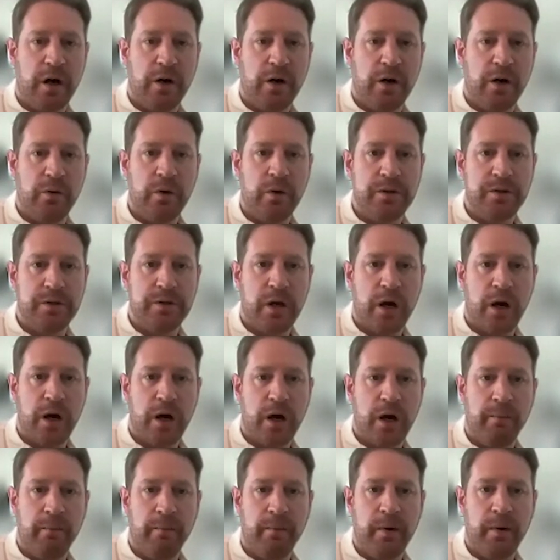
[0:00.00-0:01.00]
I would
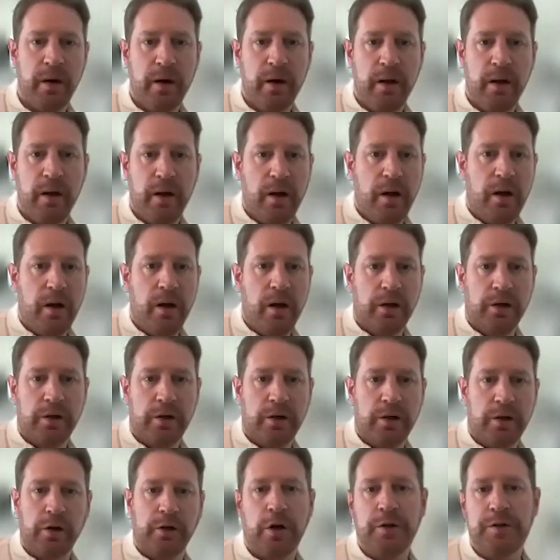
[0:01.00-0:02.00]

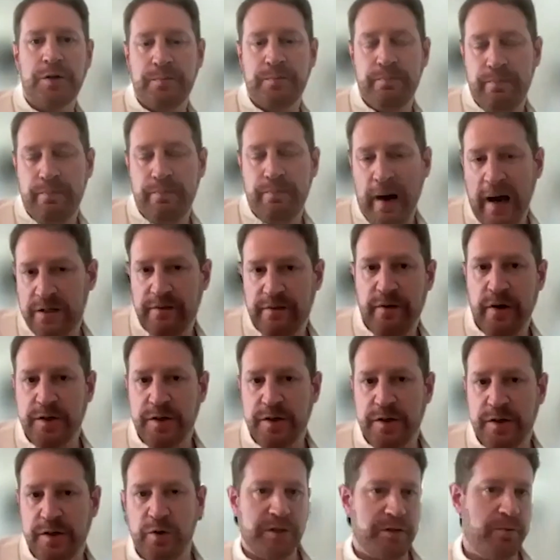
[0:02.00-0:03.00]
go back to
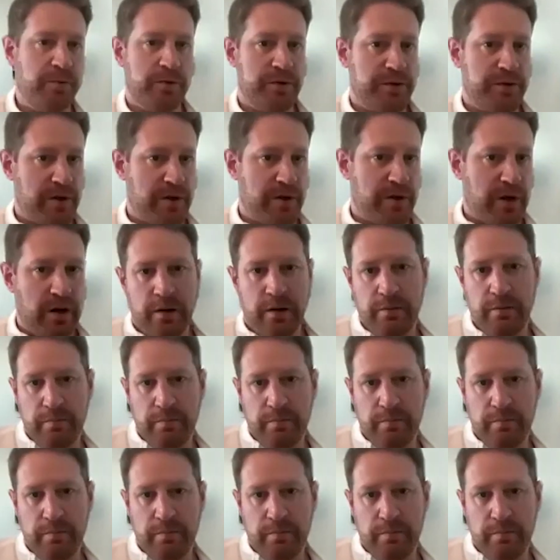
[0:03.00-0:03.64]
first principles.